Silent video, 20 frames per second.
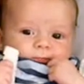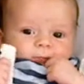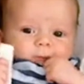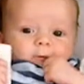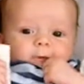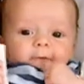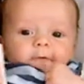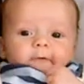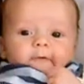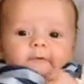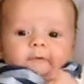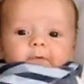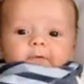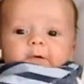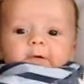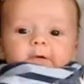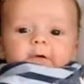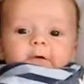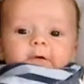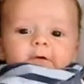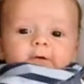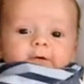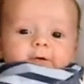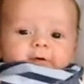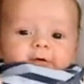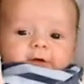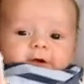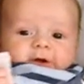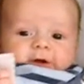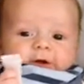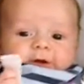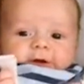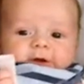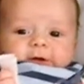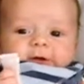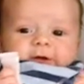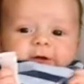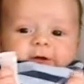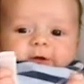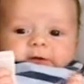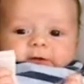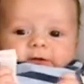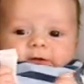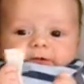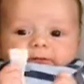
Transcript: a bit overpriced for what it is,